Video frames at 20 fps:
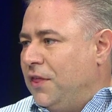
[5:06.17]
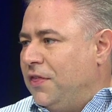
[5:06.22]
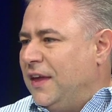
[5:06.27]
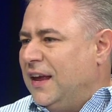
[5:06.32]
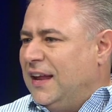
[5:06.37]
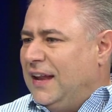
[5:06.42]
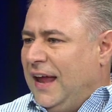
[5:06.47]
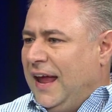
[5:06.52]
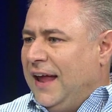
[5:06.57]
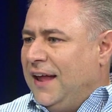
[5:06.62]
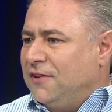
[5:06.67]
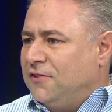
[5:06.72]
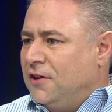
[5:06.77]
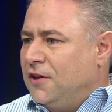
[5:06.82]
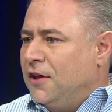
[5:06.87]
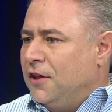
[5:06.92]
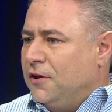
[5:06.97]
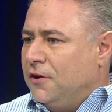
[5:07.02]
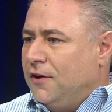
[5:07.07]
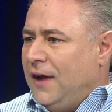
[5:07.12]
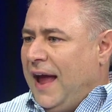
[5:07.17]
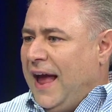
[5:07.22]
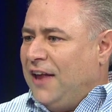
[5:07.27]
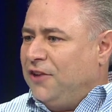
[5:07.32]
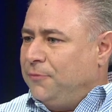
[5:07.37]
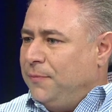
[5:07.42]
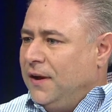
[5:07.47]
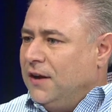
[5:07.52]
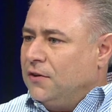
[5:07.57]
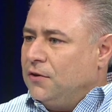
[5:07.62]
think it adds another
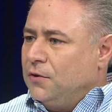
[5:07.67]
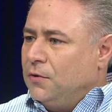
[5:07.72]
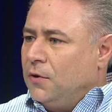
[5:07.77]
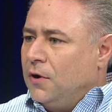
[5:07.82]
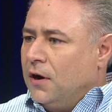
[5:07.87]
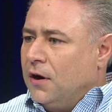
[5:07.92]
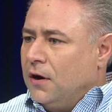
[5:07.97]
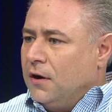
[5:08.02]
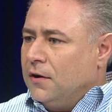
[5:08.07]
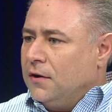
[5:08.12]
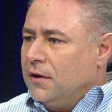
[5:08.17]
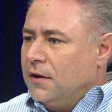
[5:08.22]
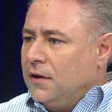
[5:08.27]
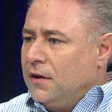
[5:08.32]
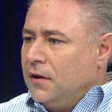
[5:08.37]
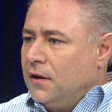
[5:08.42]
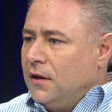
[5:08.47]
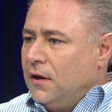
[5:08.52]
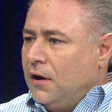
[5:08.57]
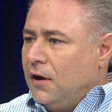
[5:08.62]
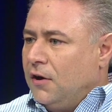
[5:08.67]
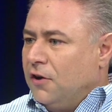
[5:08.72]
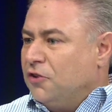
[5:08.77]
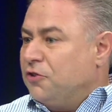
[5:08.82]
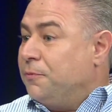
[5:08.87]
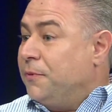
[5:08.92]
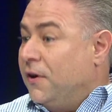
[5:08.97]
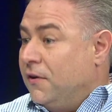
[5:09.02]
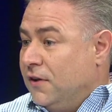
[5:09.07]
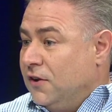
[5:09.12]
aspect to our
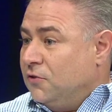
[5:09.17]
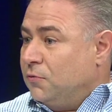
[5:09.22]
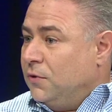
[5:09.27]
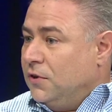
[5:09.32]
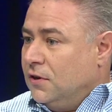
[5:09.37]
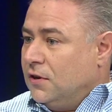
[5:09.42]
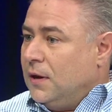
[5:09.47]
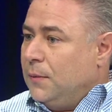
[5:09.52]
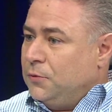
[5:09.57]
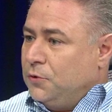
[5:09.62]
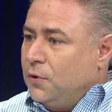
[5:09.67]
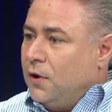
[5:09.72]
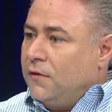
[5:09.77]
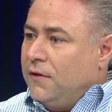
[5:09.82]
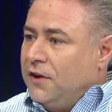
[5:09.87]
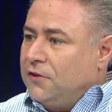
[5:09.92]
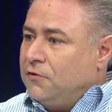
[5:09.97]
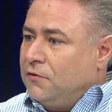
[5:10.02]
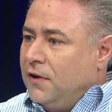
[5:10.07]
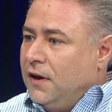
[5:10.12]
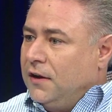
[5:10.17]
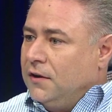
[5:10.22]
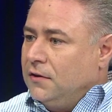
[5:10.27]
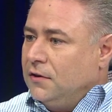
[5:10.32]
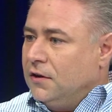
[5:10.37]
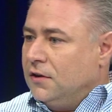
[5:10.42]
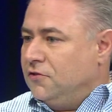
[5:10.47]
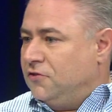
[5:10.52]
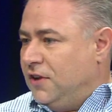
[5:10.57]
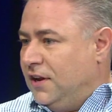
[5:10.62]
experience when you come to our restaurant.
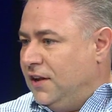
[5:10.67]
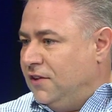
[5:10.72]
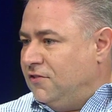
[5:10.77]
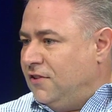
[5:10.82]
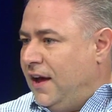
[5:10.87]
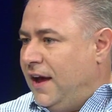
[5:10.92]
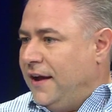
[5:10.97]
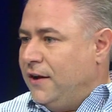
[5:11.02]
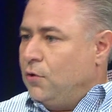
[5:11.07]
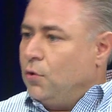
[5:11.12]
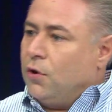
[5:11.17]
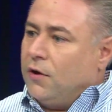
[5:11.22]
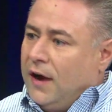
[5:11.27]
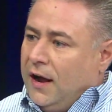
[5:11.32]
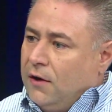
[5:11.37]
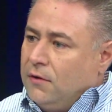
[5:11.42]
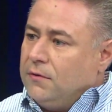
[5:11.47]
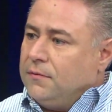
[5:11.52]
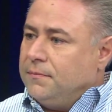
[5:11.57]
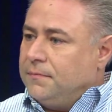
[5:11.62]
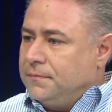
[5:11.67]
You can sit inside or out.